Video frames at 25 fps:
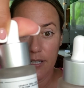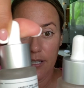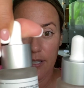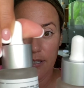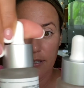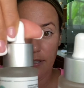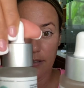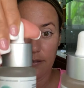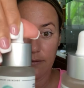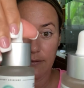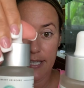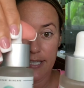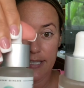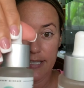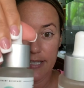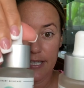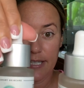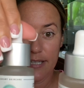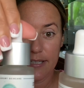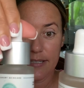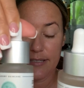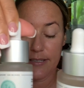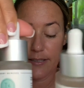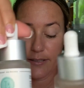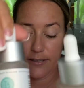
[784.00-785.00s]
the lightening
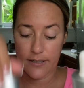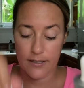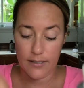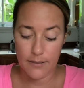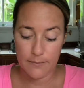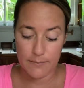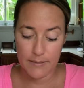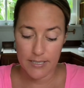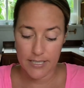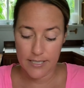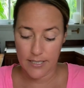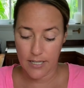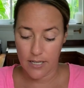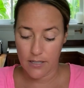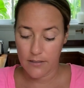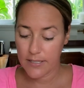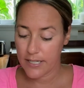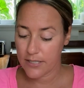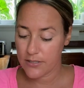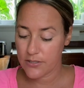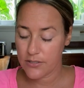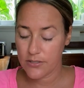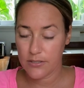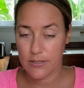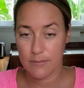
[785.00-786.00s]
serum, and I'll
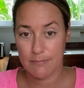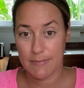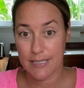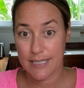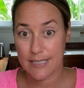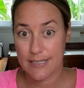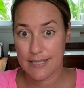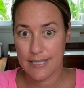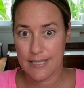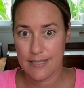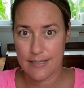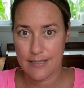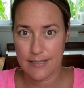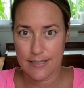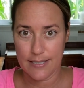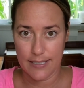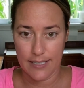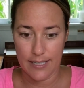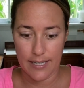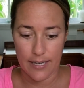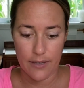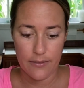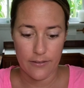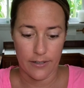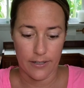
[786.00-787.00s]
actually mix these
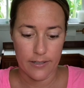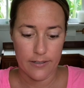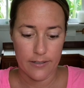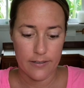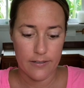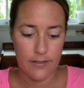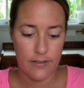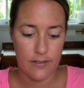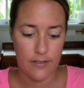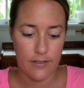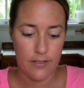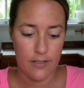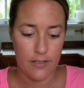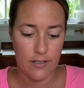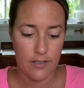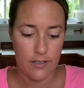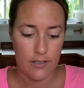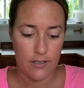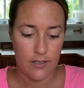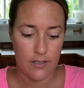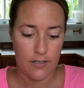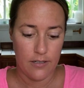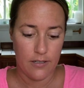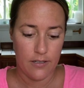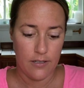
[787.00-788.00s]
together.
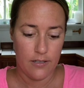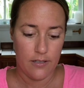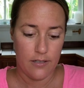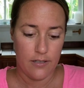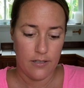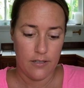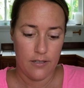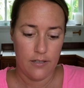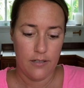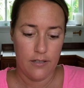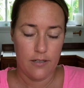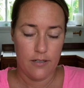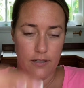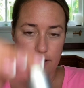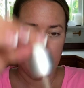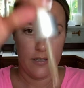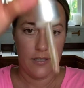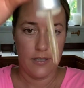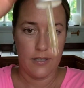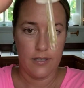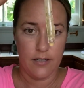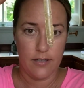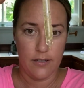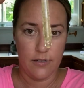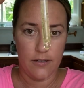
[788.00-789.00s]

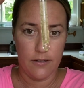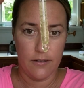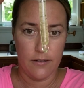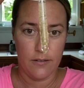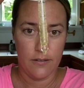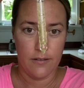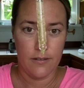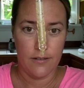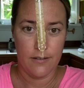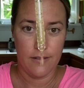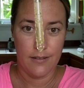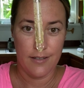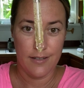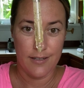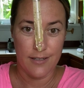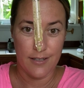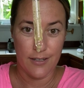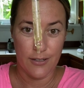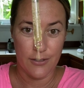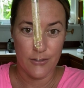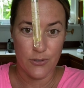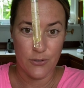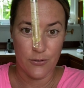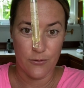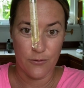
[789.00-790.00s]
I'll
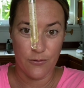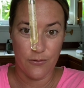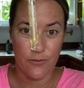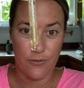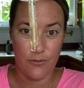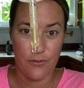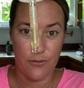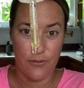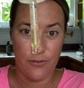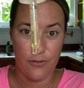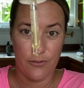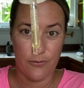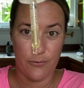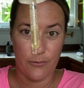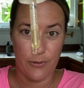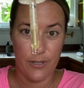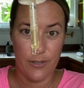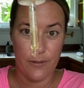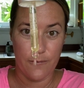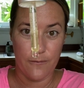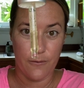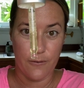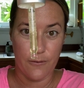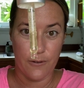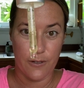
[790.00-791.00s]
do 3 to
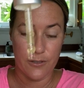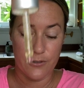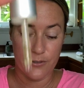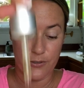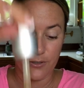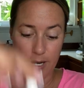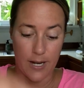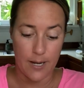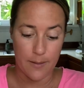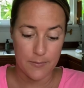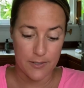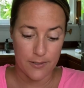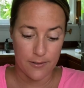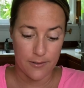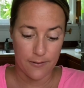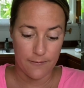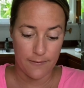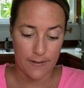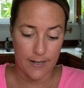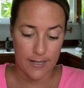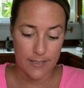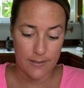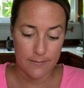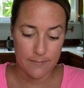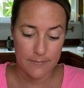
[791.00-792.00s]
4 drops of the
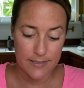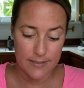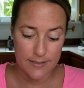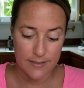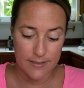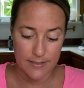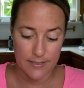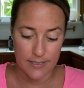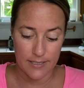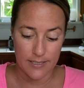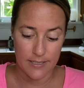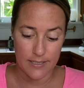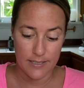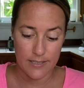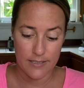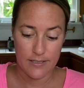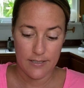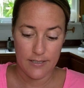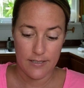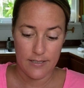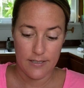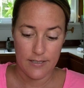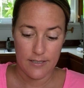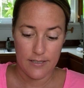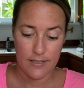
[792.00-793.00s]
vitamin C,
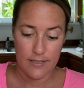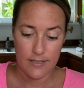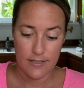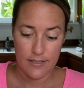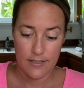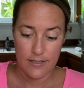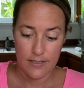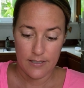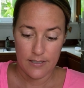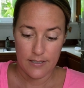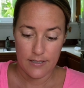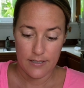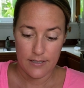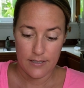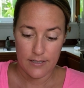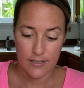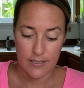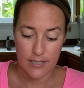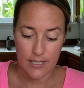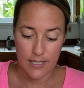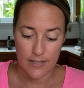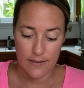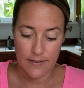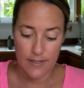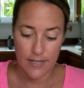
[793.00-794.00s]

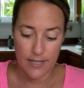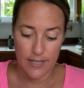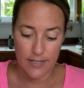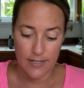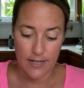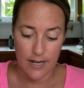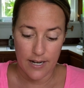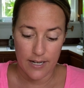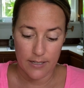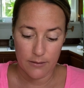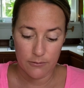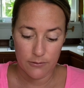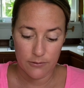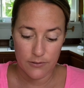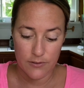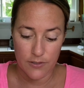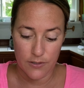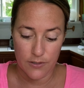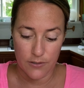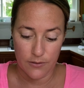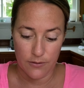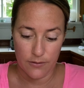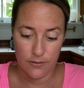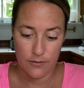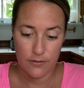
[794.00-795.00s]
and then I will
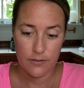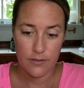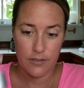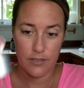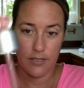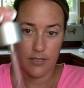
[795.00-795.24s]
do